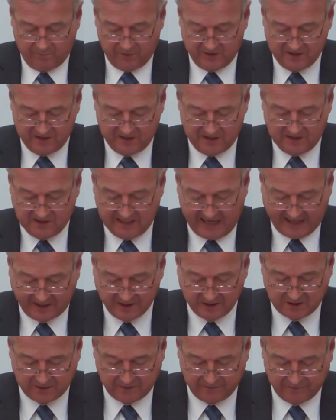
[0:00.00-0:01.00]
printed
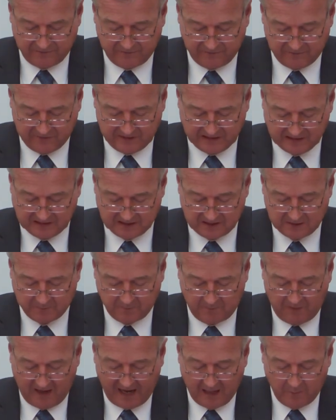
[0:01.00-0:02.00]
text of this
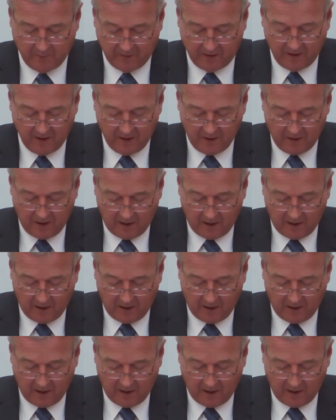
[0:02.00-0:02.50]
paper,